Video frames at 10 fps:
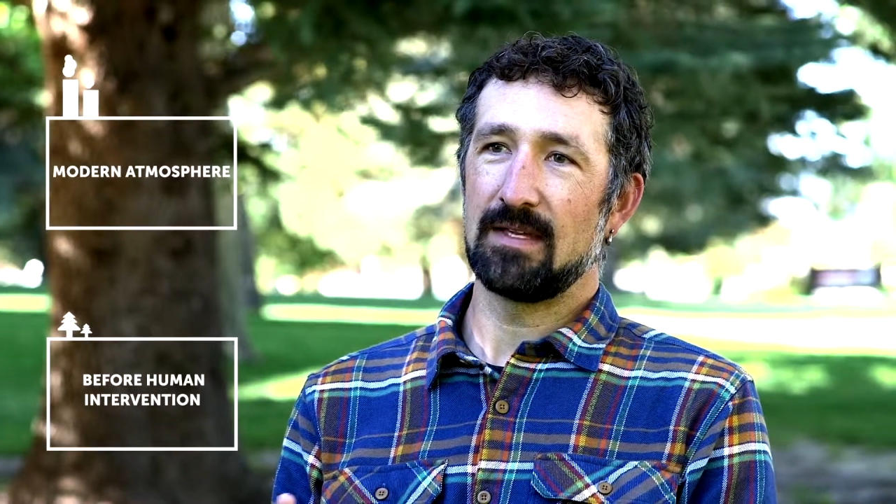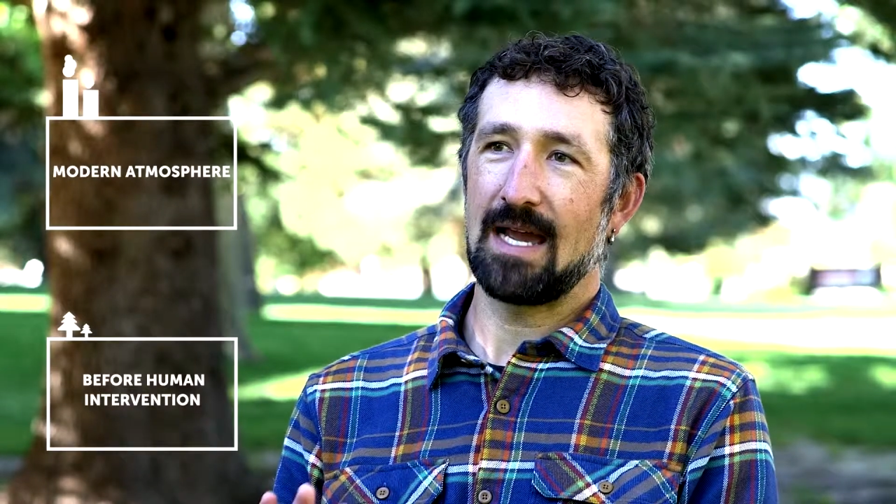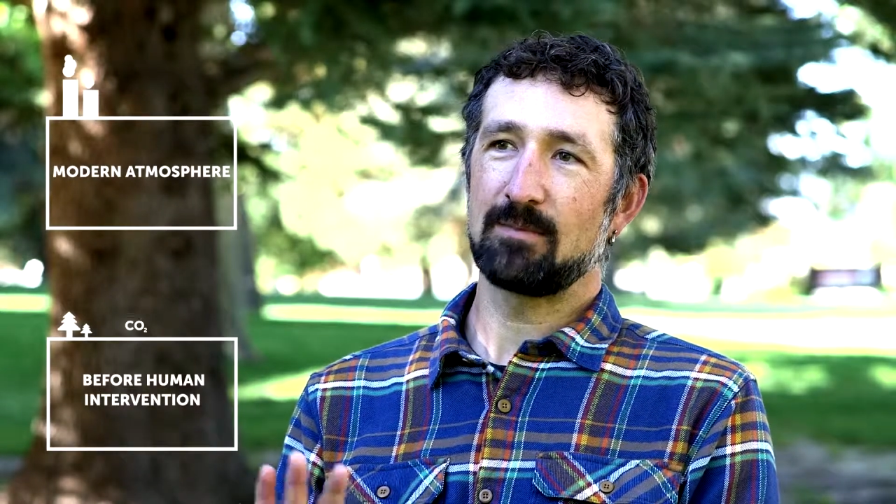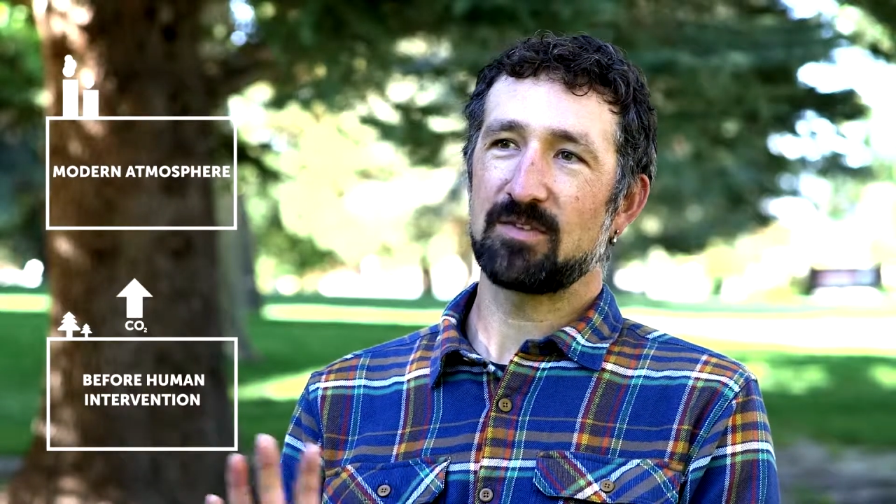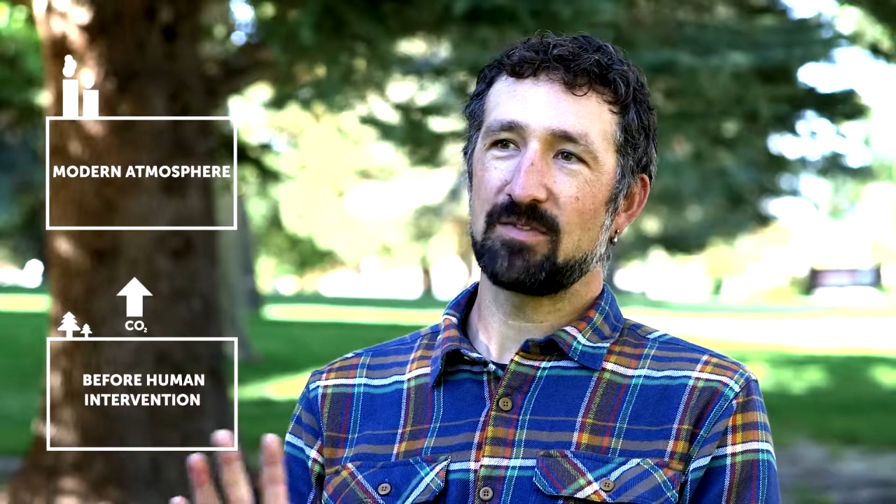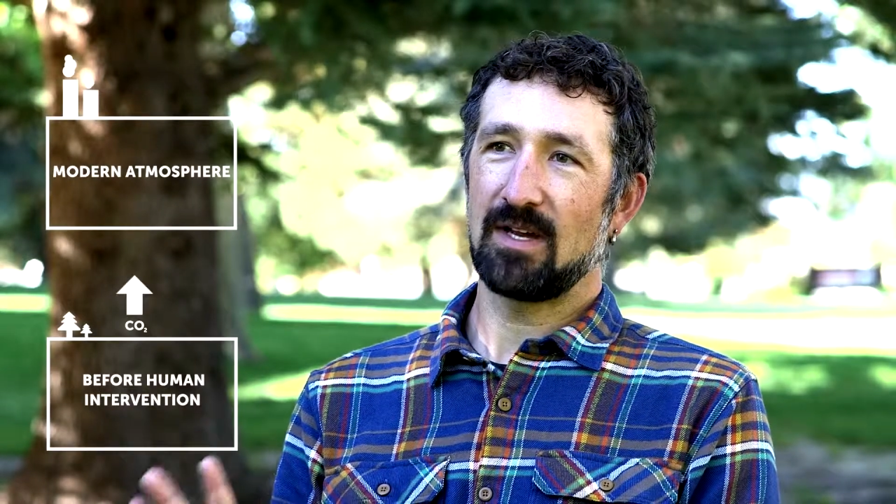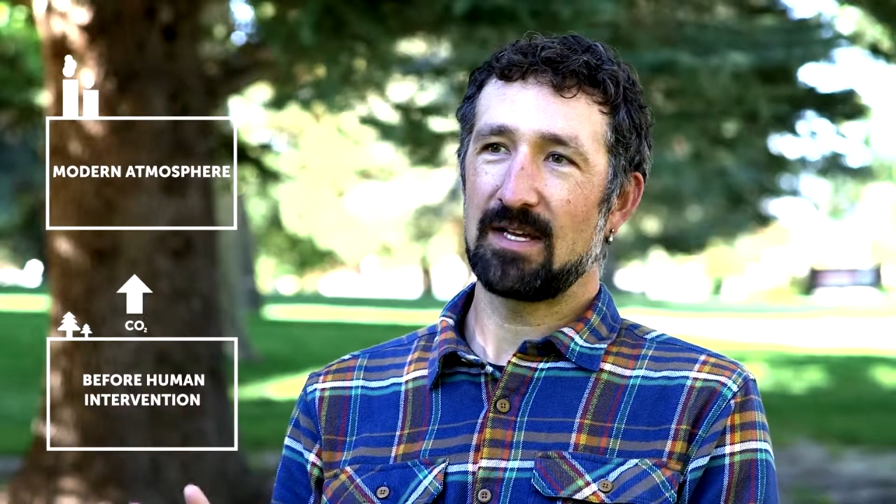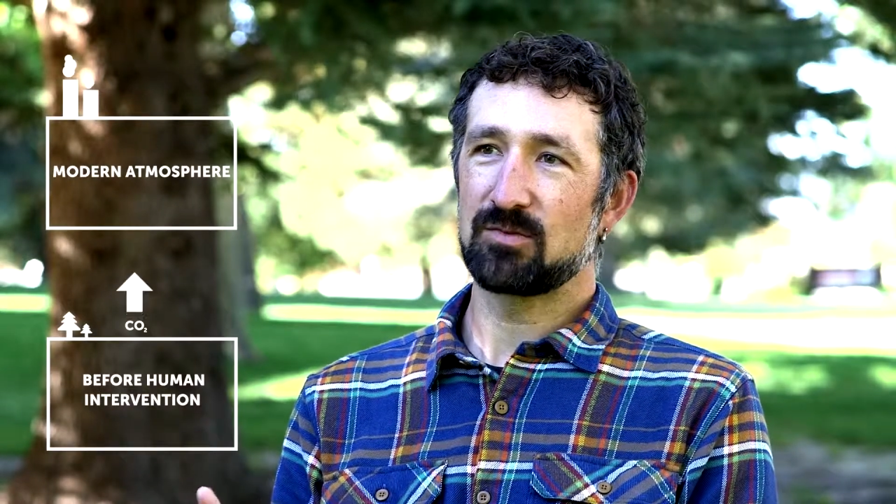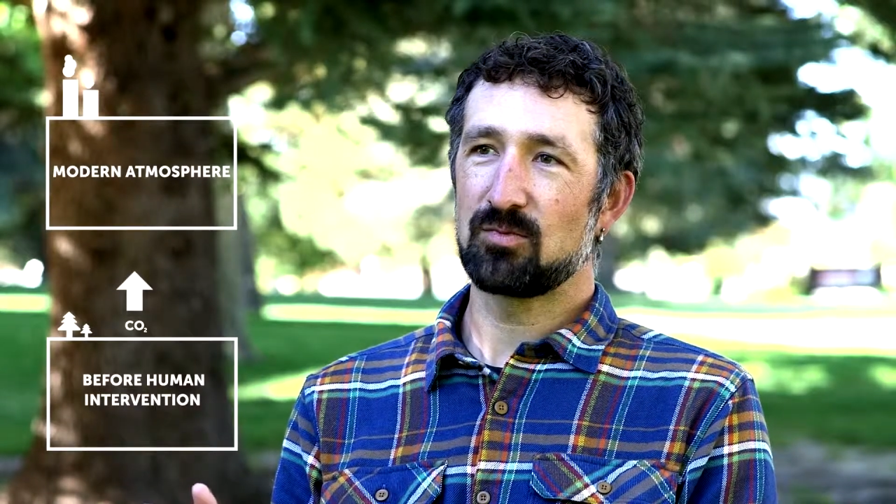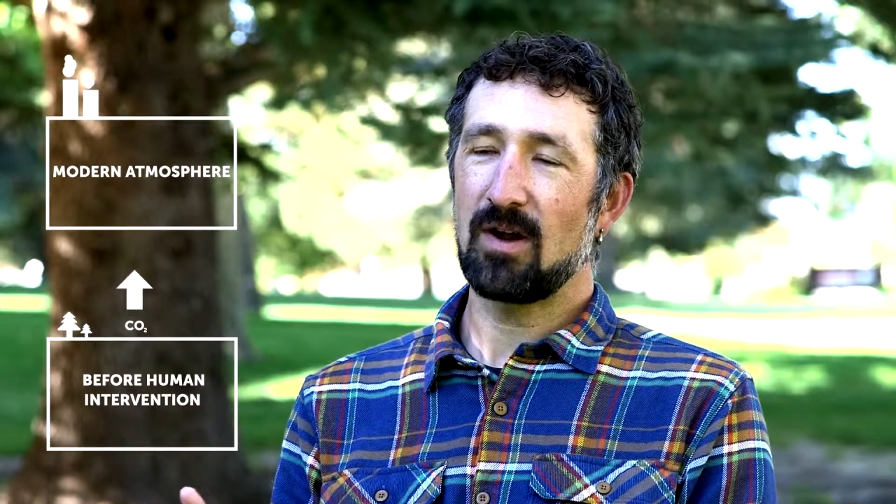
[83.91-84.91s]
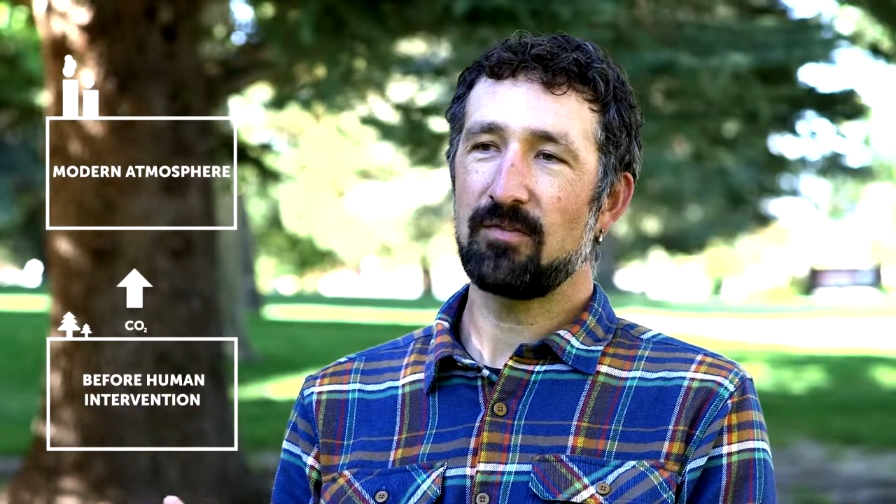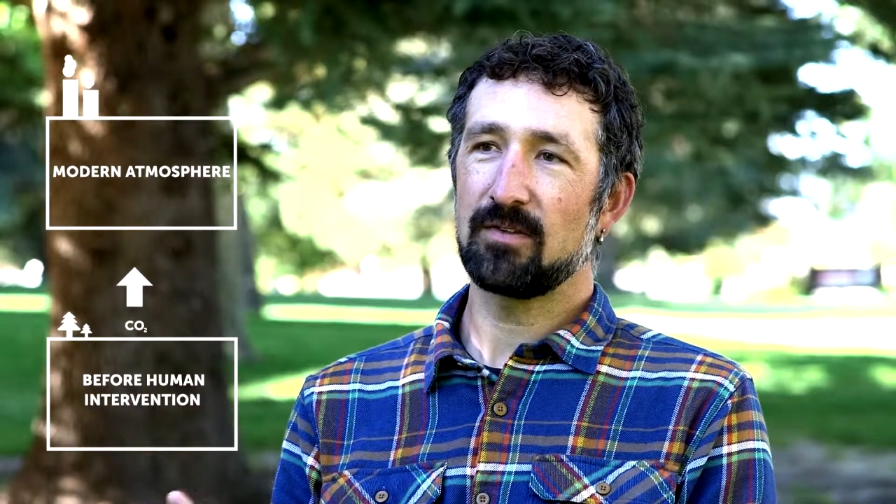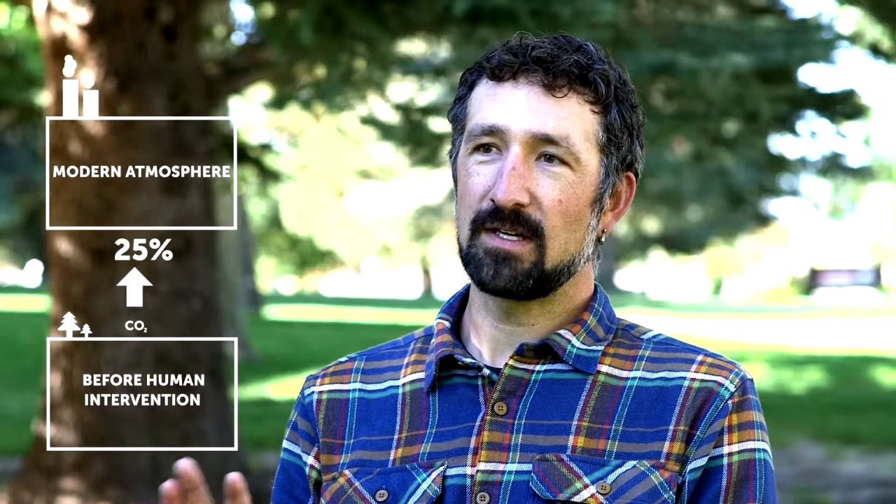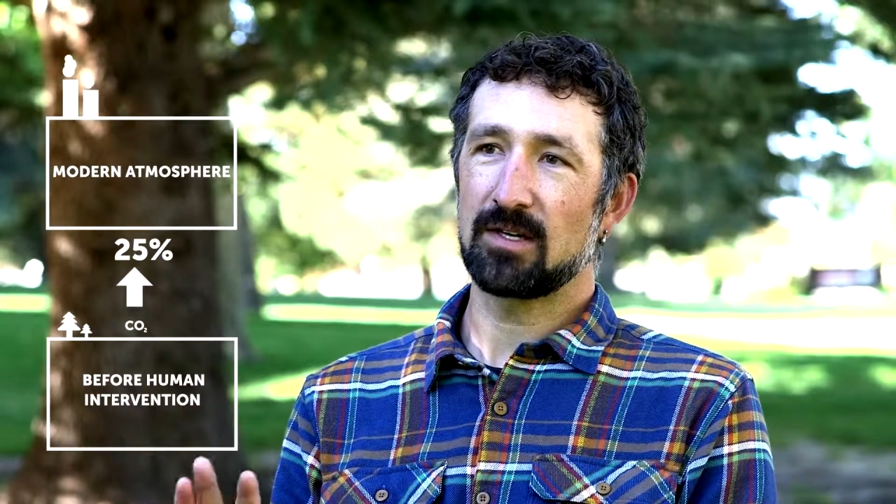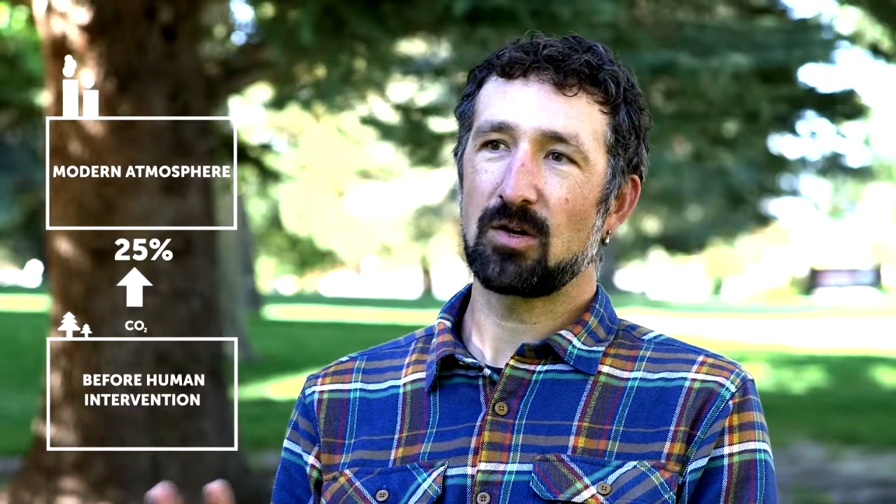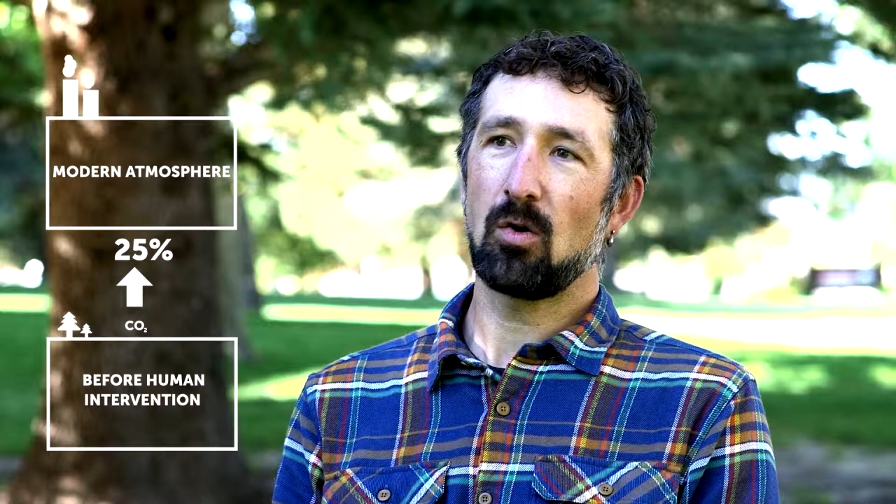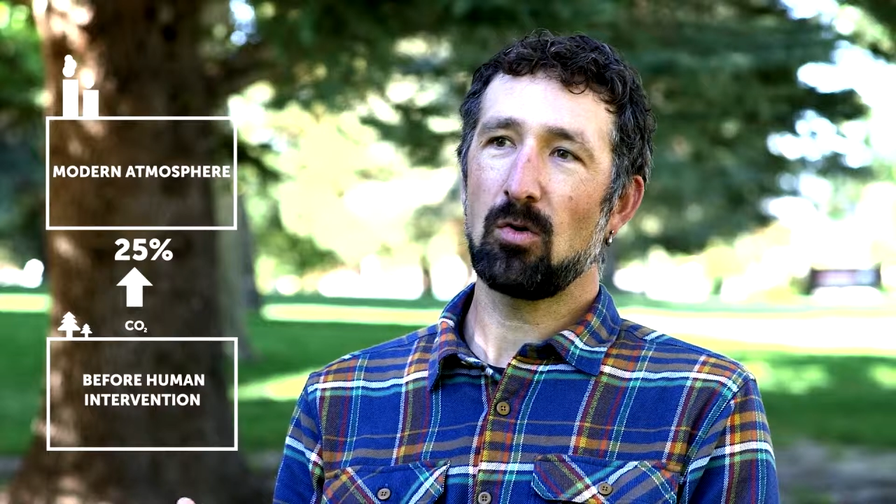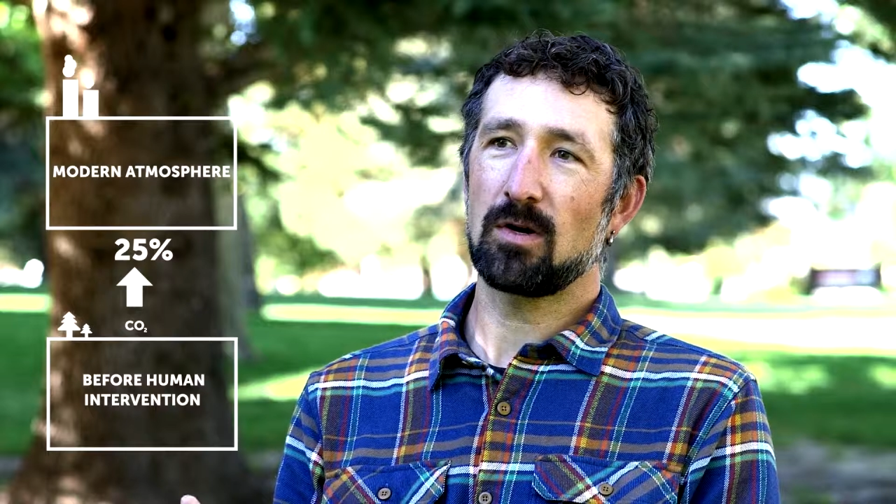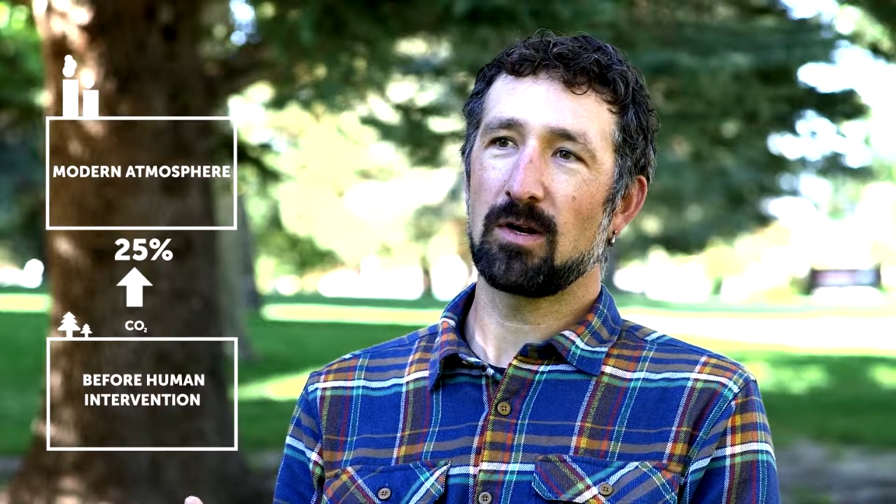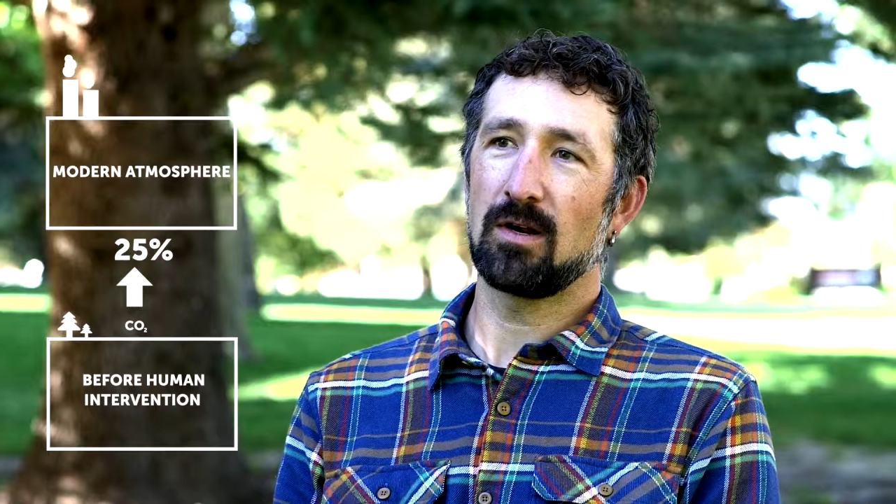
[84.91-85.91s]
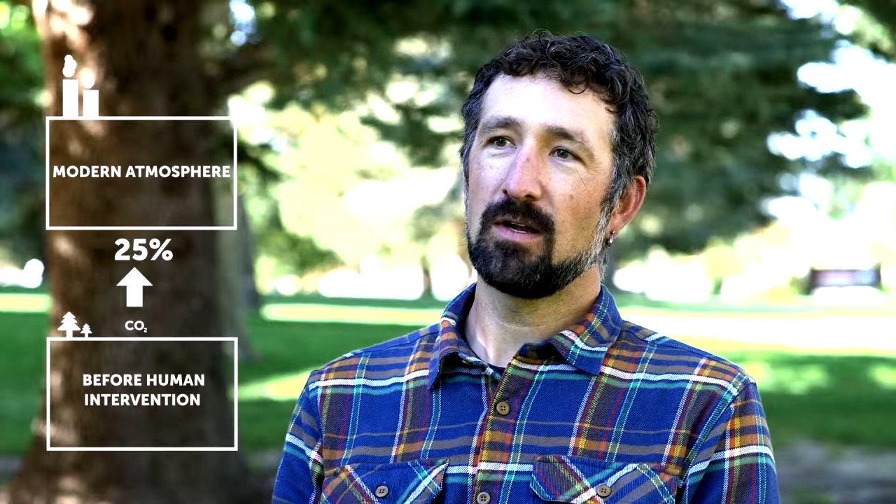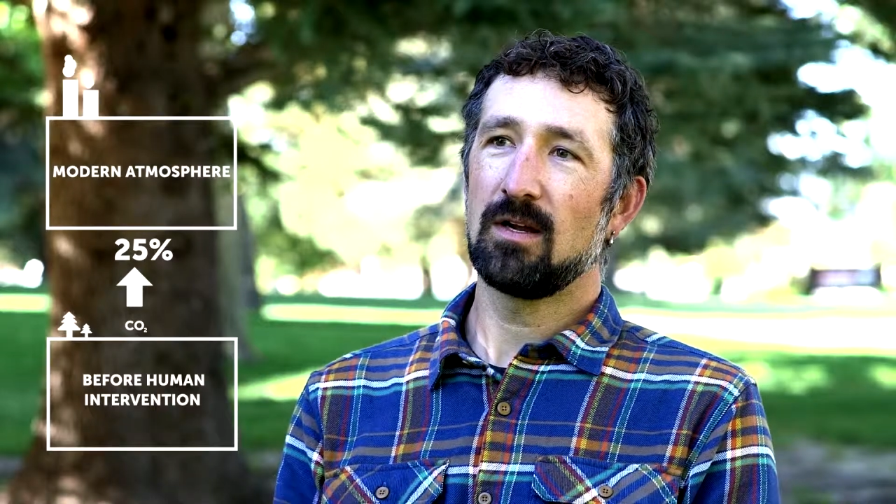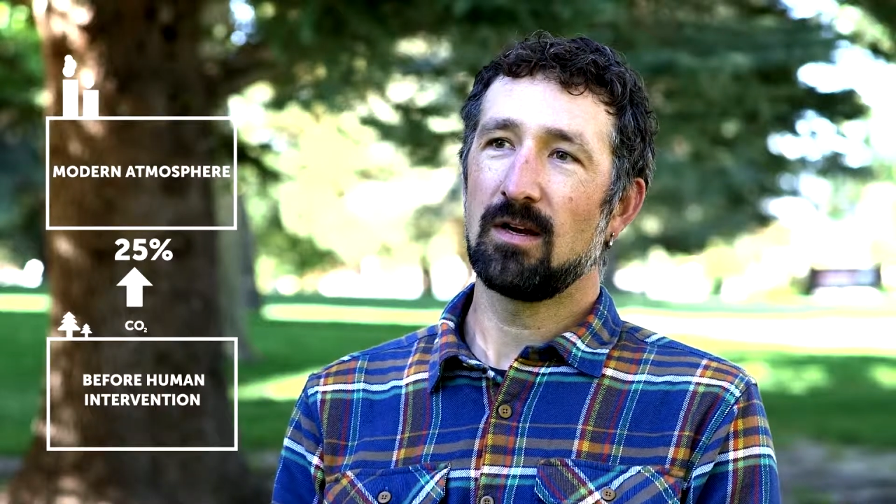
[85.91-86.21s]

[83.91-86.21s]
the atmosphere has roughly a quarter